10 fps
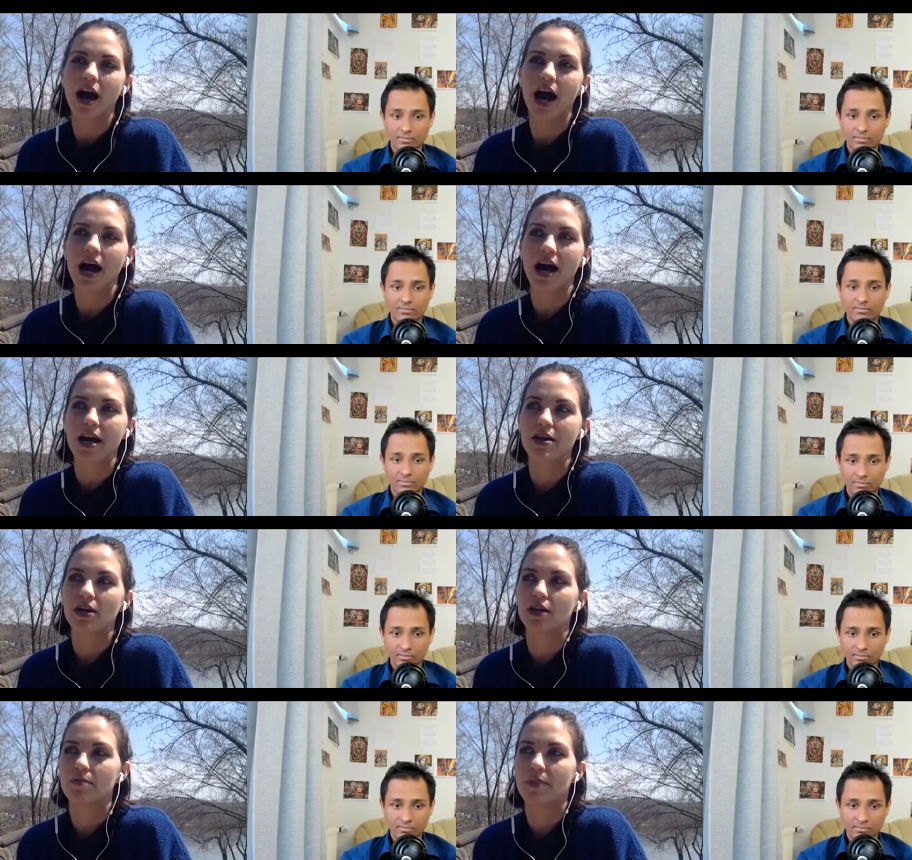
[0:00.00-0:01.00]

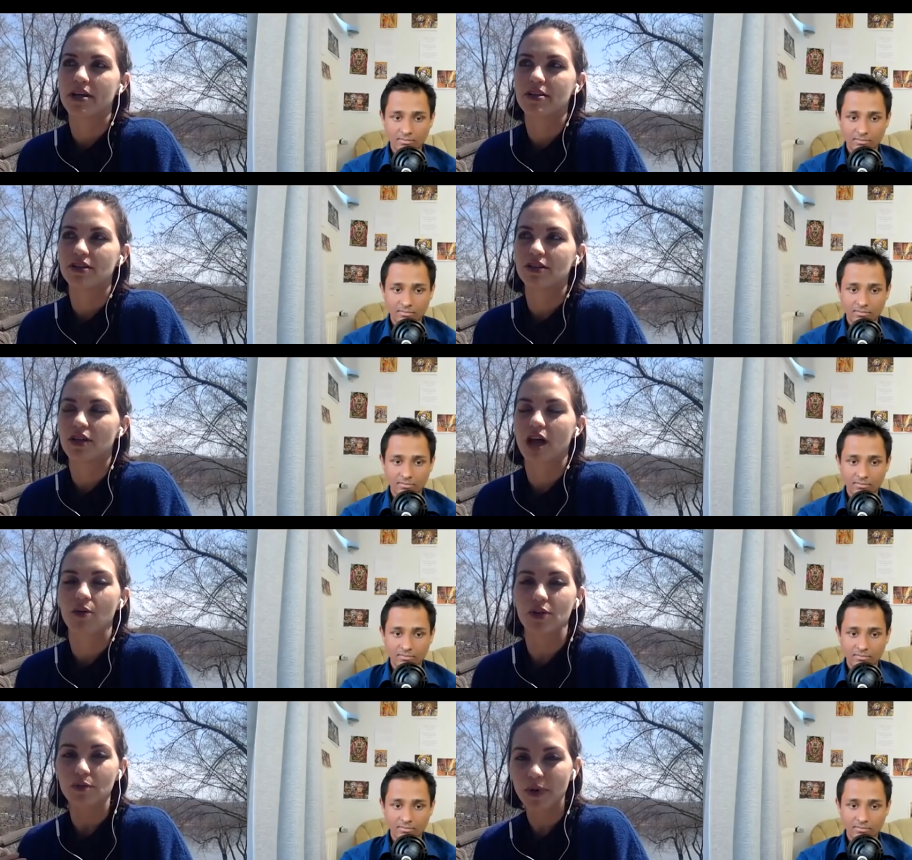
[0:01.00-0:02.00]
Speaker 1: i might deal a
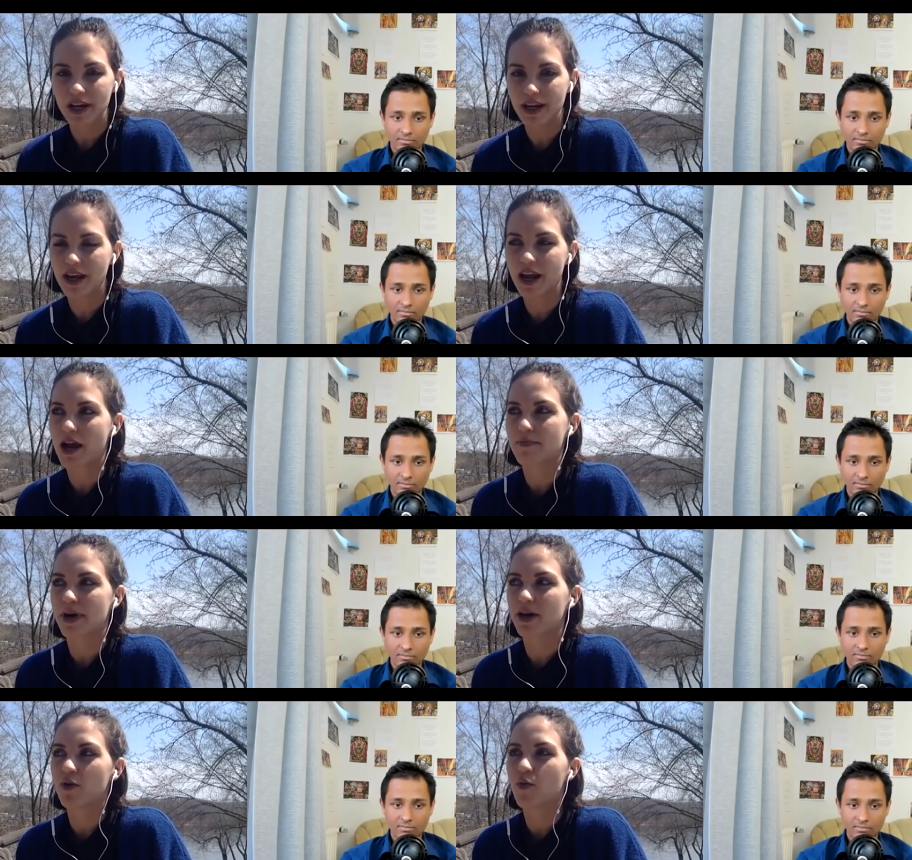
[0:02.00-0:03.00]
lot with money i
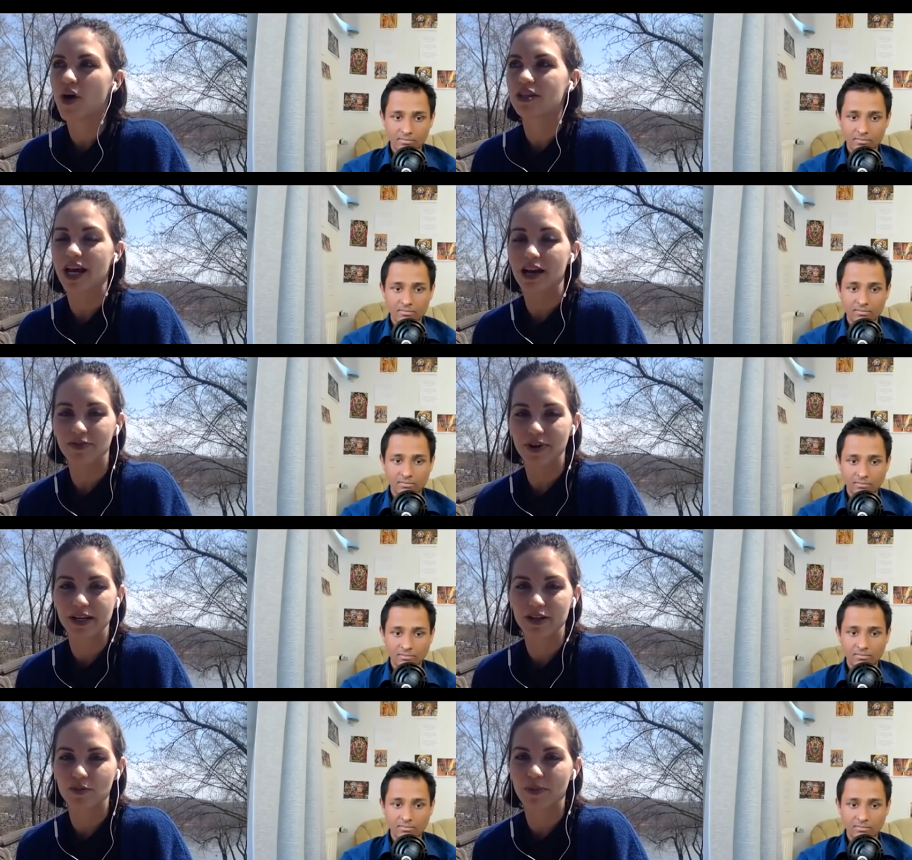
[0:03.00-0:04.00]
might want to have
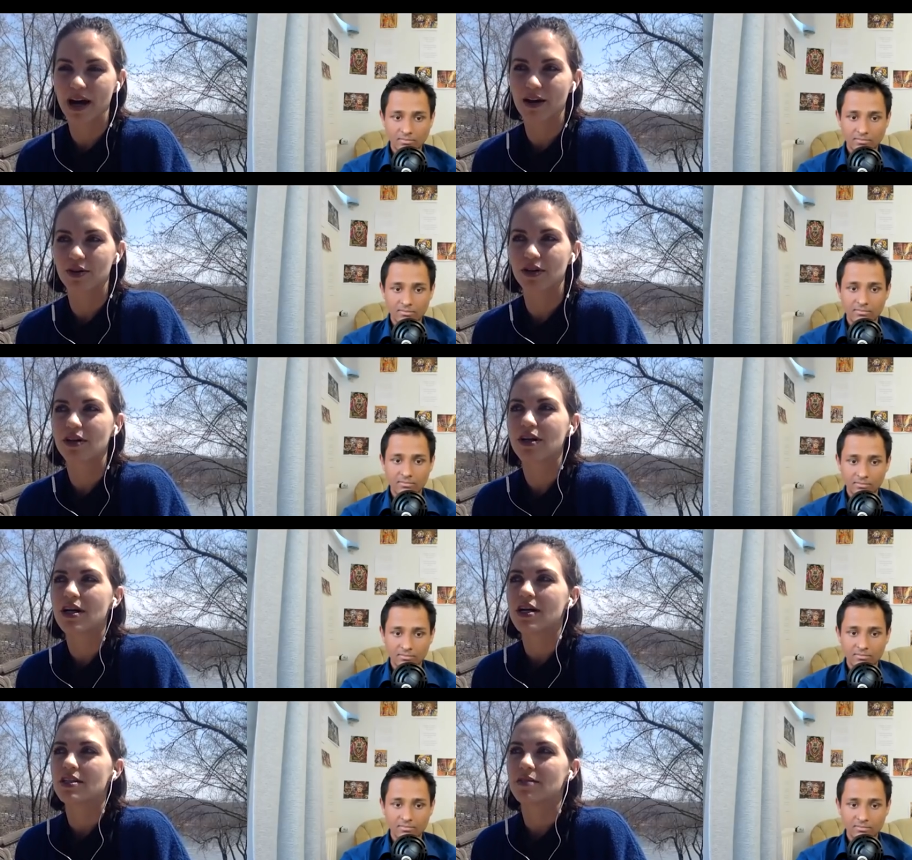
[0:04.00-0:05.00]
financial power
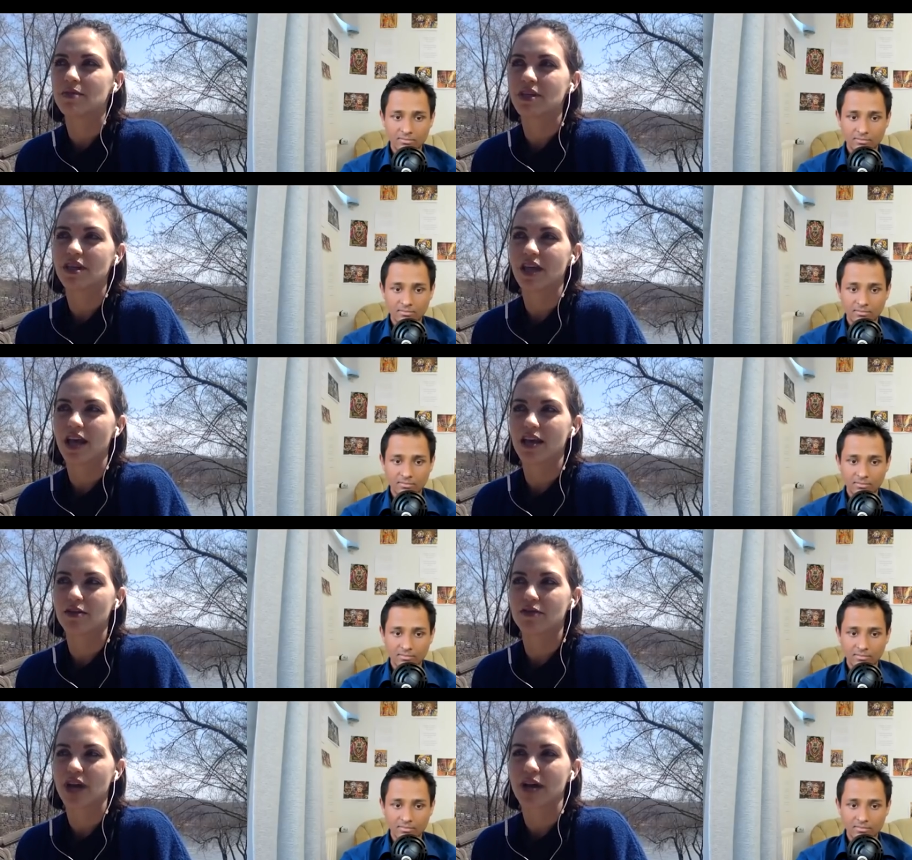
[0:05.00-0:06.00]
to me the eight
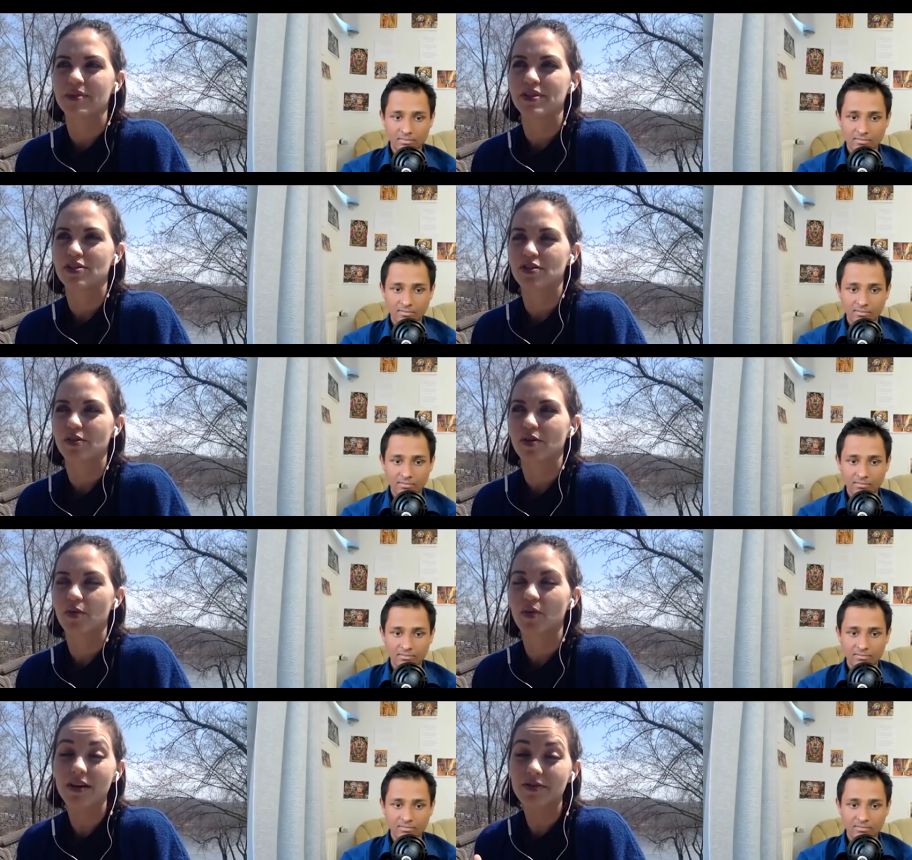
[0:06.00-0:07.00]
of diamonds
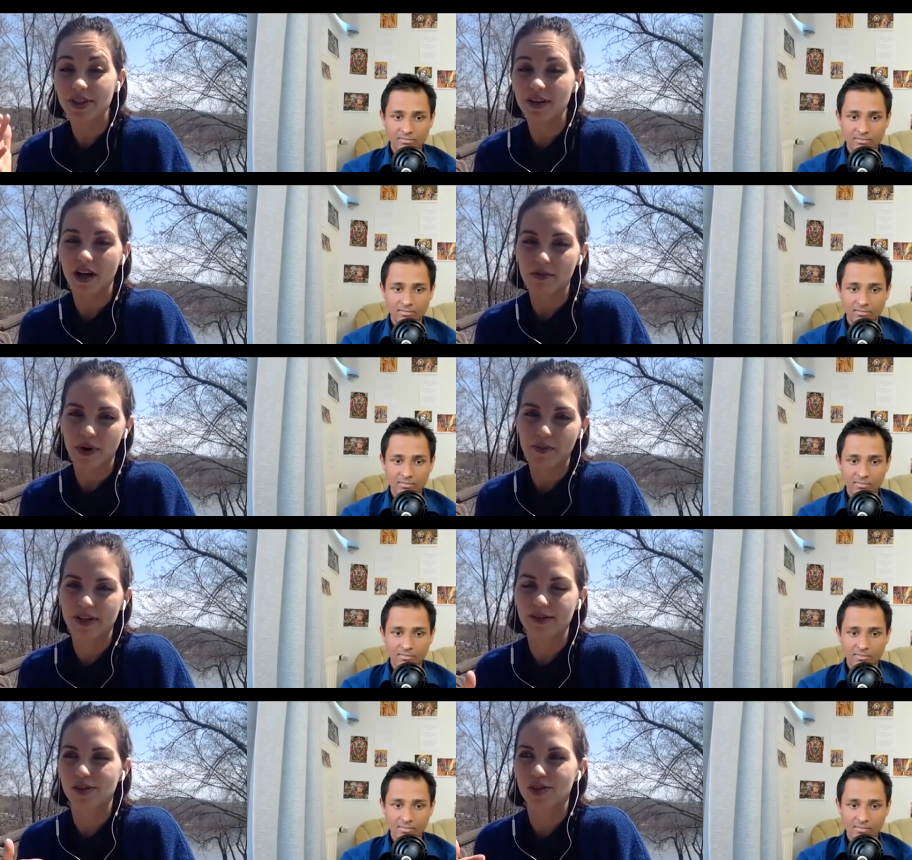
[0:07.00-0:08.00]
what I've seen it come up
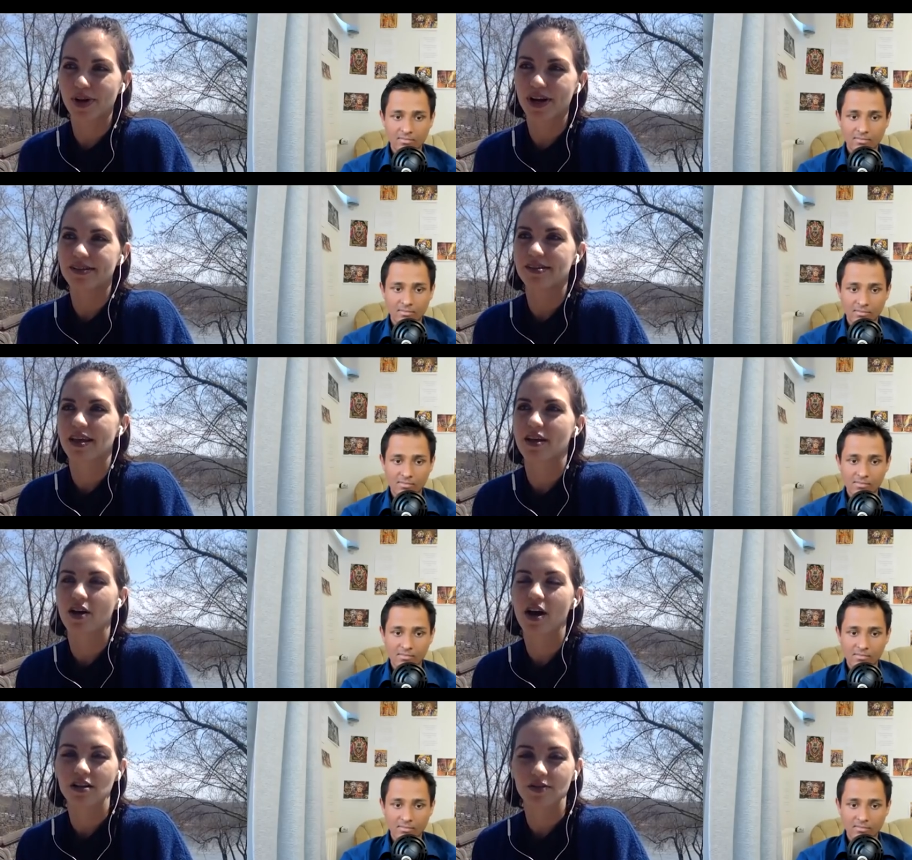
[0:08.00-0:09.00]
as in spreads is like
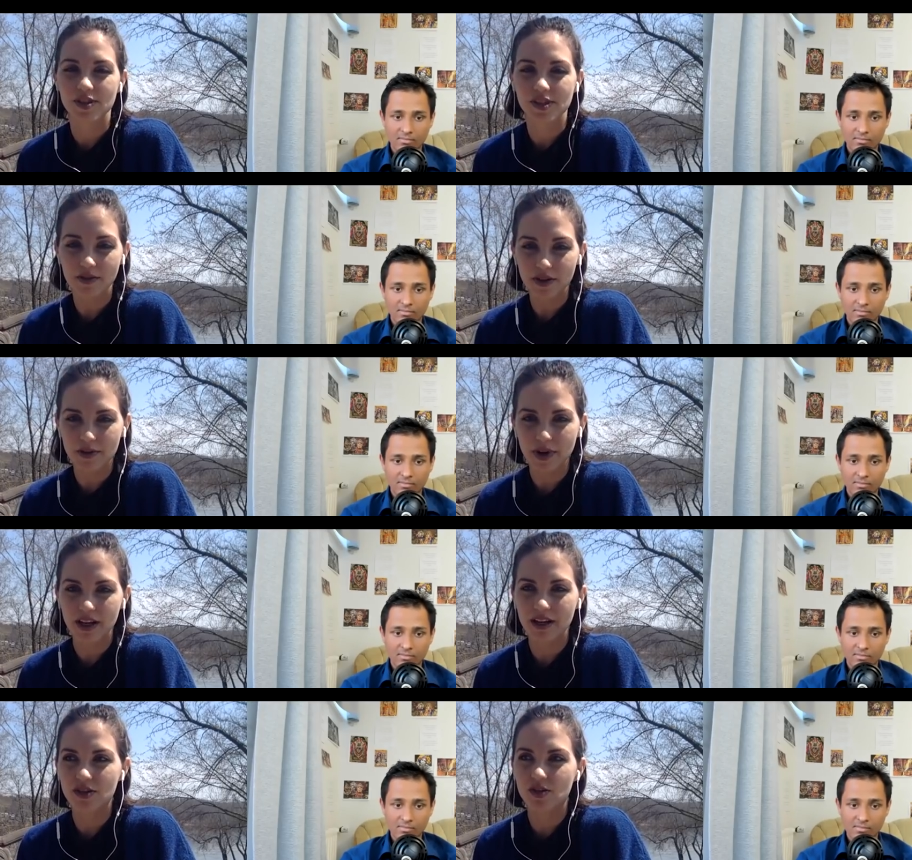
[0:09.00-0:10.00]
a card of saving
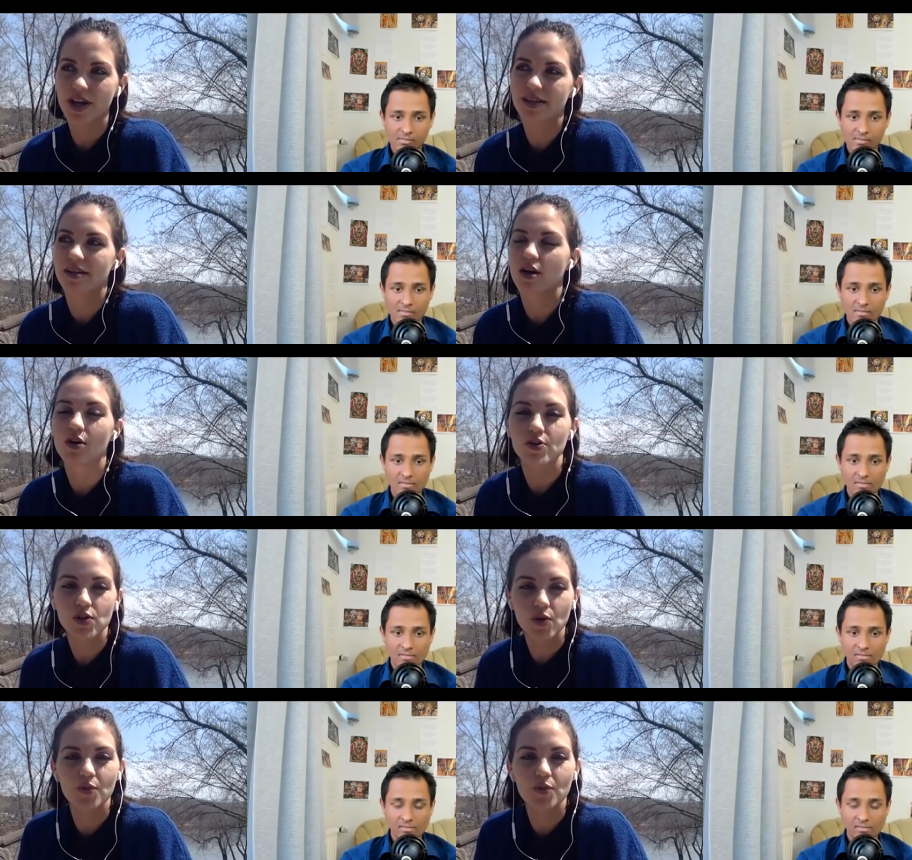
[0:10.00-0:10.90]
money. So that's like also